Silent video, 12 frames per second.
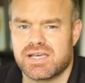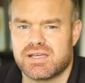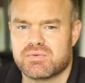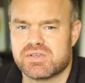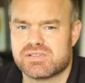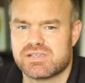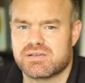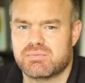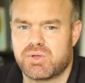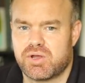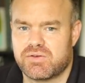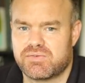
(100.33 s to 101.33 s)
And we see a
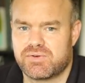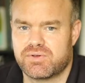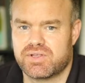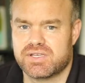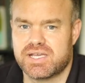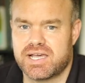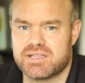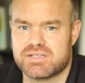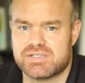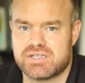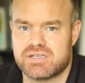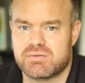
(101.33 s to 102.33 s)
beautiful
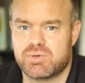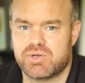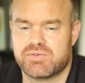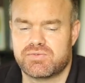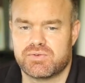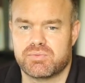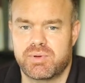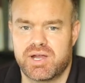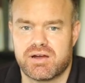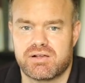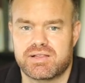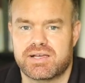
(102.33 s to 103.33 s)
analogy, a beautiful
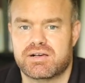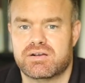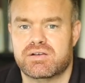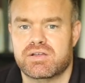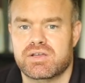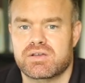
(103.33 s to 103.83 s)
parallel